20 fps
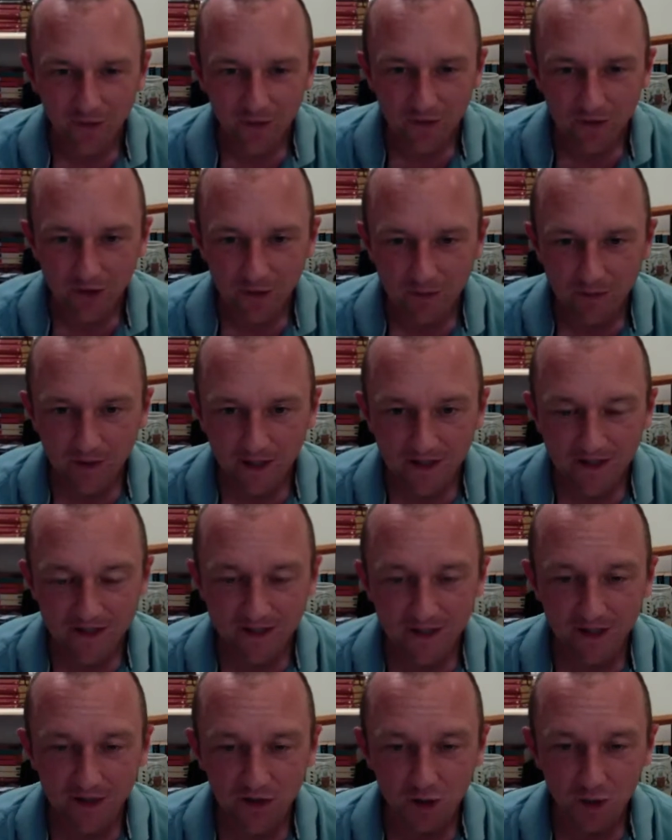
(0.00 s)
Some
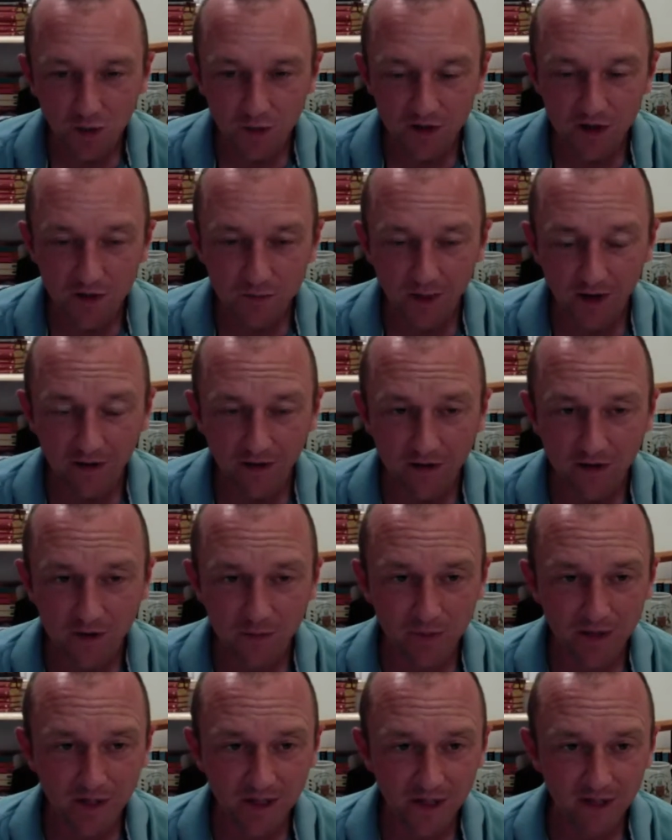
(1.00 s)
essential asparagus
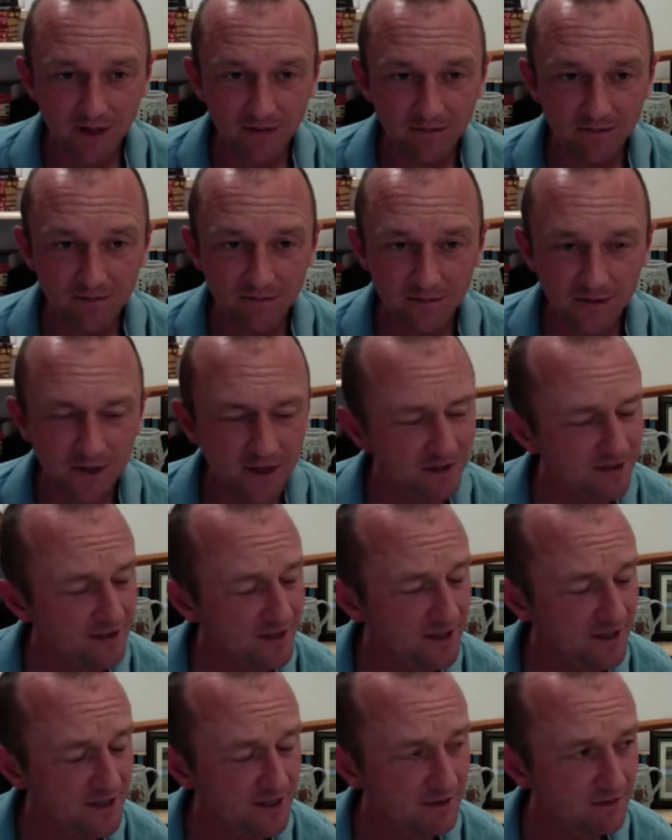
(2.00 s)
picking. Is it the
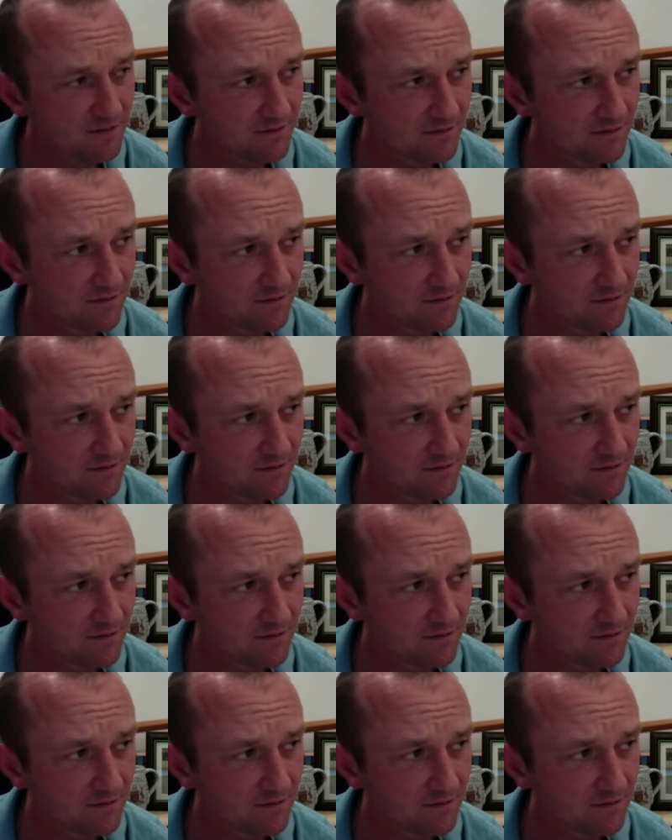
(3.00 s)
season?